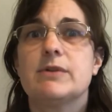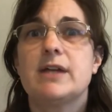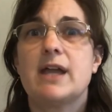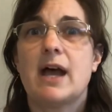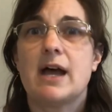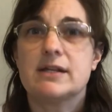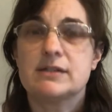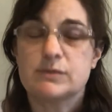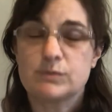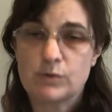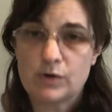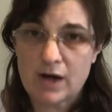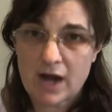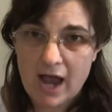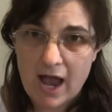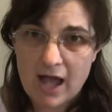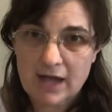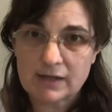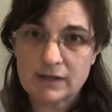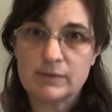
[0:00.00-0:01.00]
has more
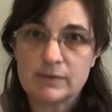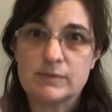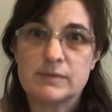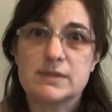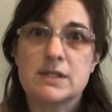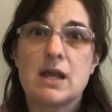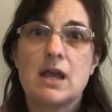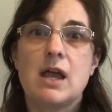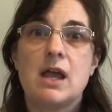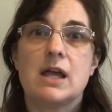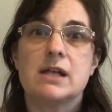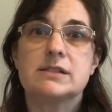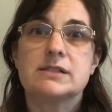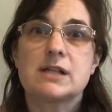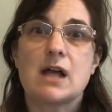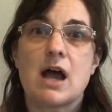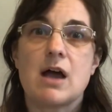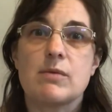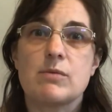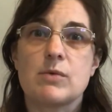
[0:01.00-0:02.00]
atoms, it's
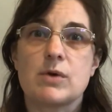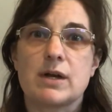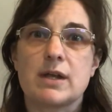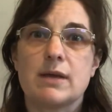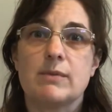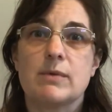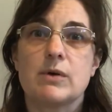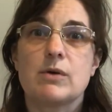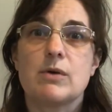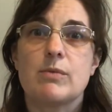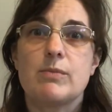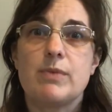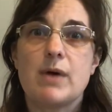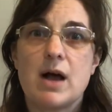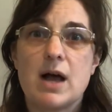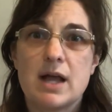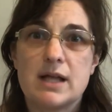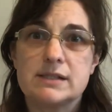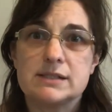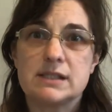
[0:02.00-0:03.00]
got more chemical
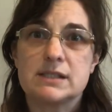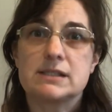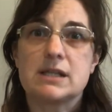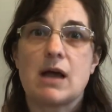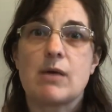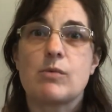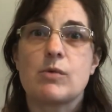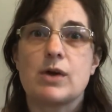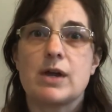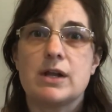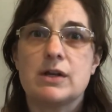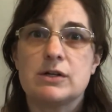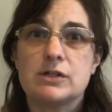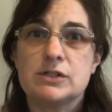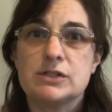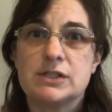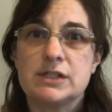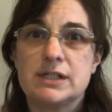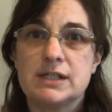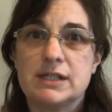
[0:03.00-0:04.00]
bonds, it's got more
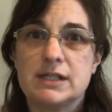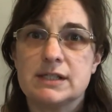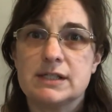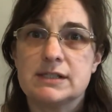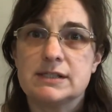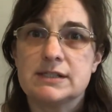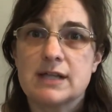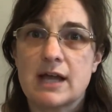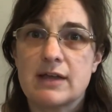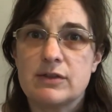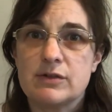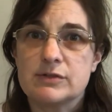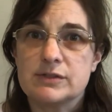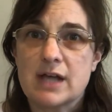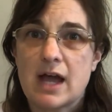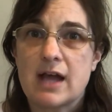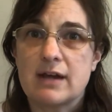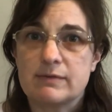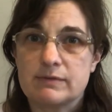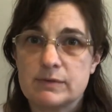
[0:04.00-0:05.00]
energy inside those
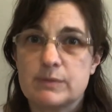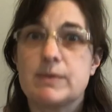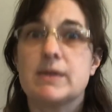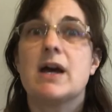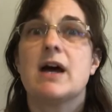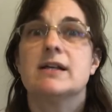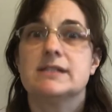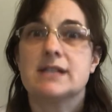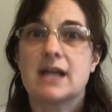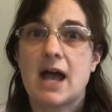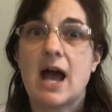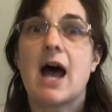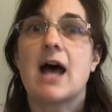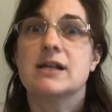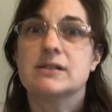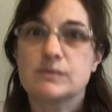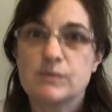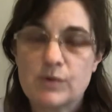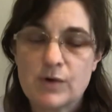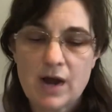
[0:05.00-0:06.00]
atoms because it
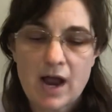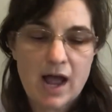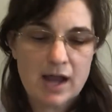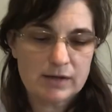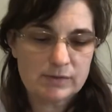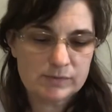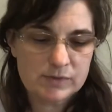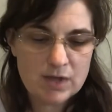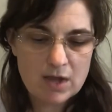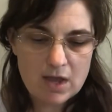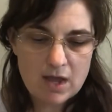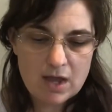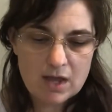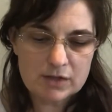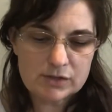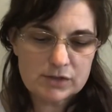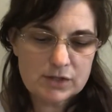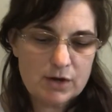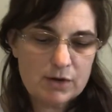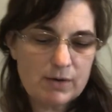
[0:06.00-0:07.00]
has more atoms.
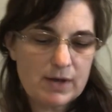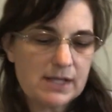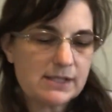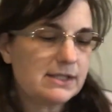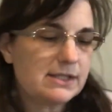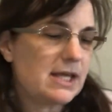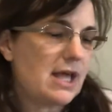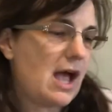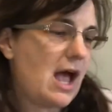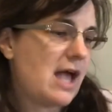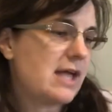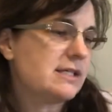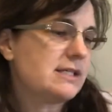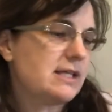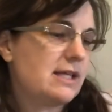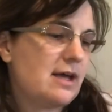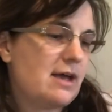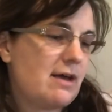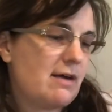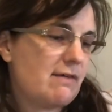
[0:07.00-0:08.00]
And so it's the
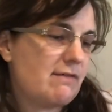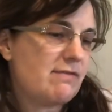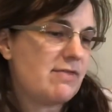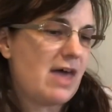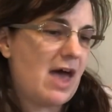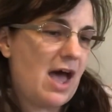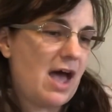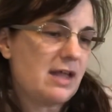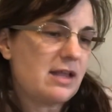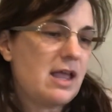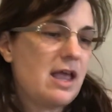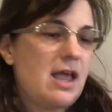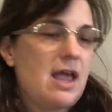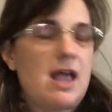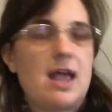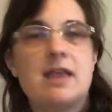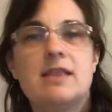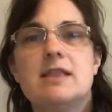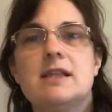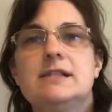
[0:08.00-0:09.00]
idea of that.
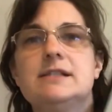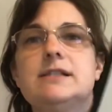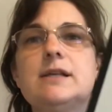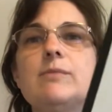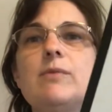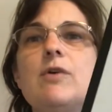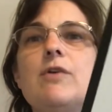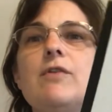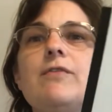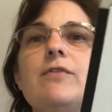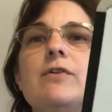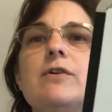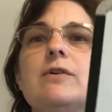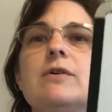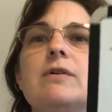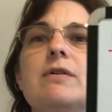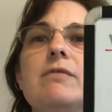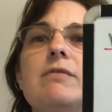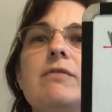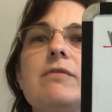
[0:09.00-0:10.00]
And the symbol
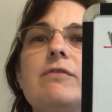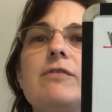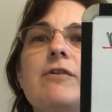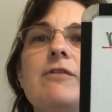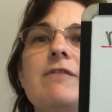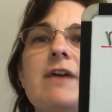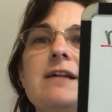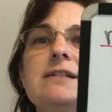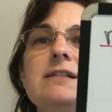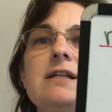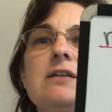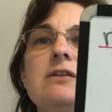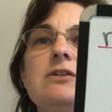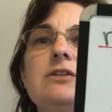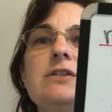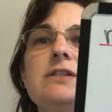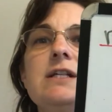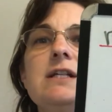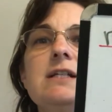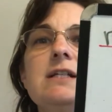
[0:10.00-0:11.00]
for rest
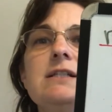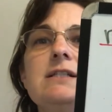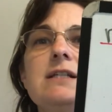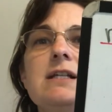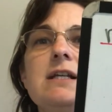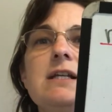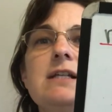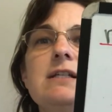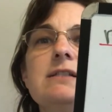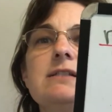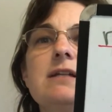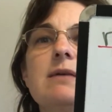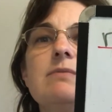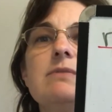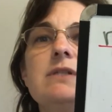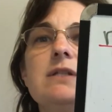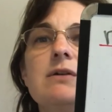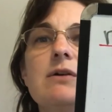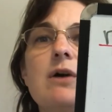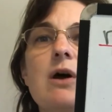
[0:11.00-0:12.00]
energy is E sub
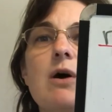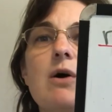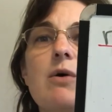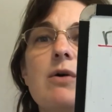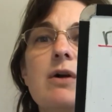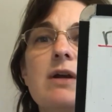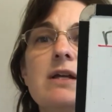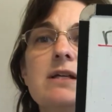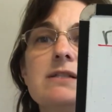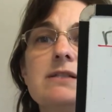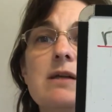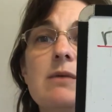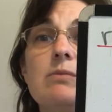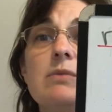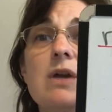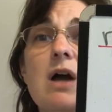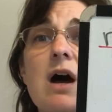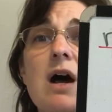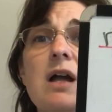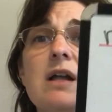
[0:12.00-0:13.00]
0 or E sub
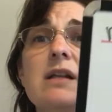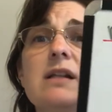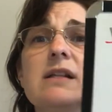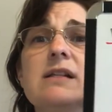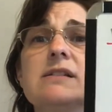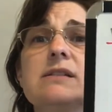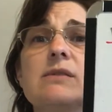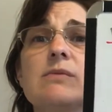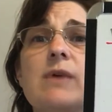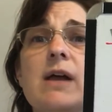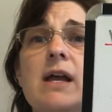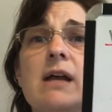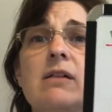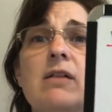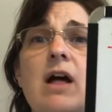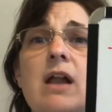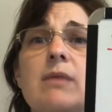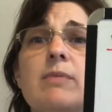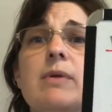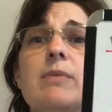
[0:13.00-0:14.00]
naught is the way a
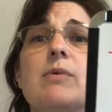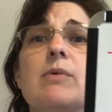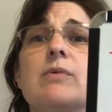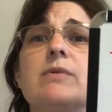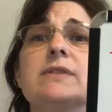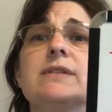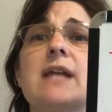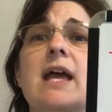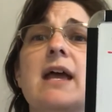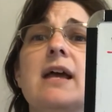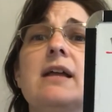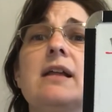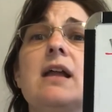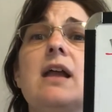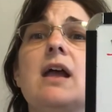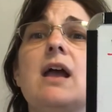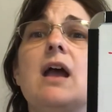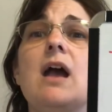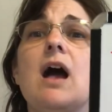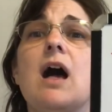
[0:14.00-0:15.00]
lot of people will say it.
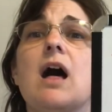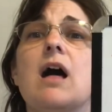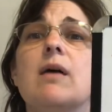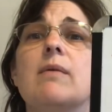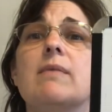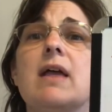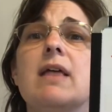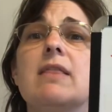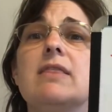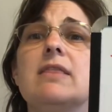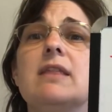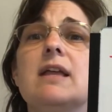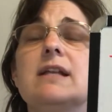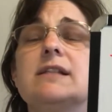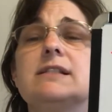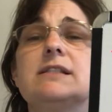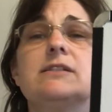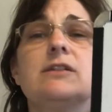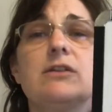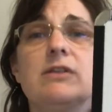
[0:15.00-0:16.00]
And
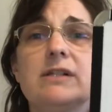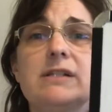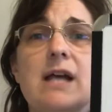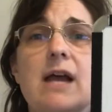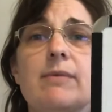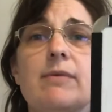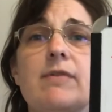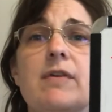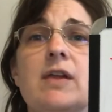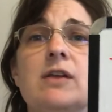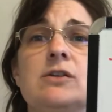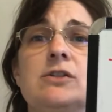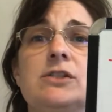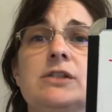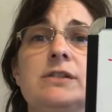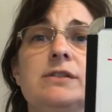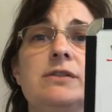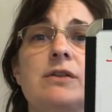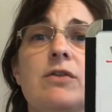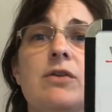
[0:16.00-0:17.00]
it's still a type of
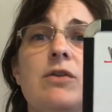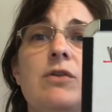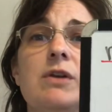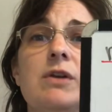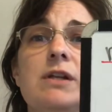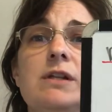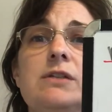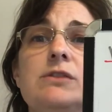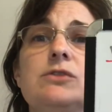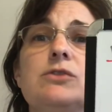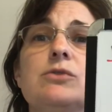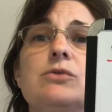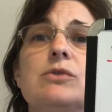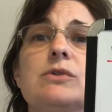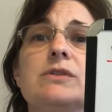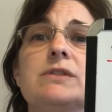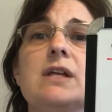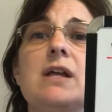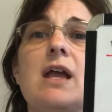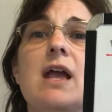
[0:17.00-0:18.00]
energy, so the unit is
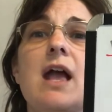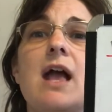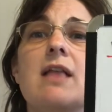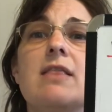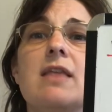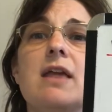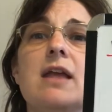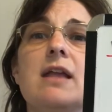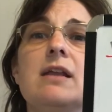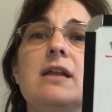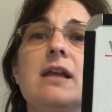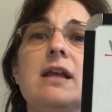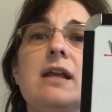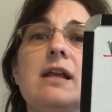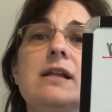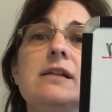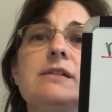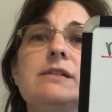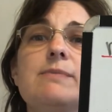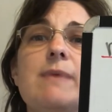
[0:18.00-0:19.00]
joules. And then
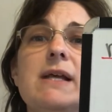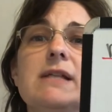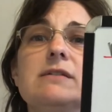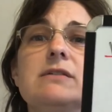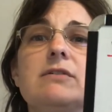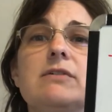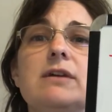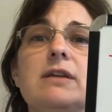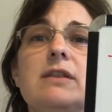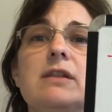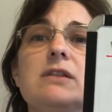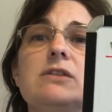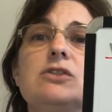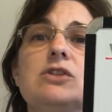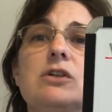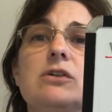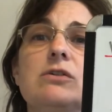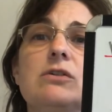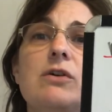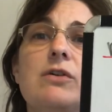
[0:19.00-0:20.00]
it's basically the
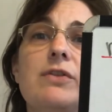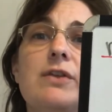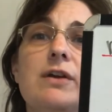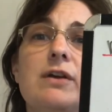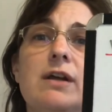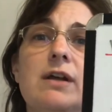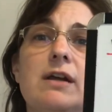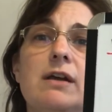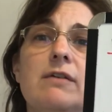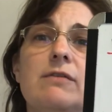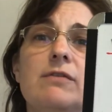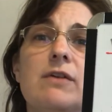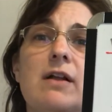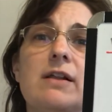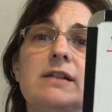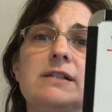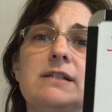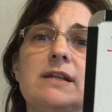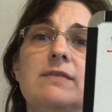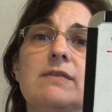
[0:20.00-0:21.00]
general theory of
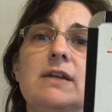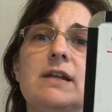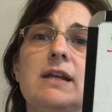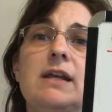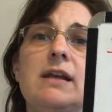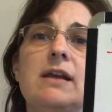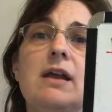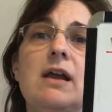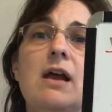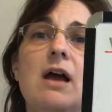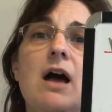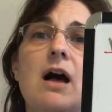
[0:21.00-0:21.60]
relativity.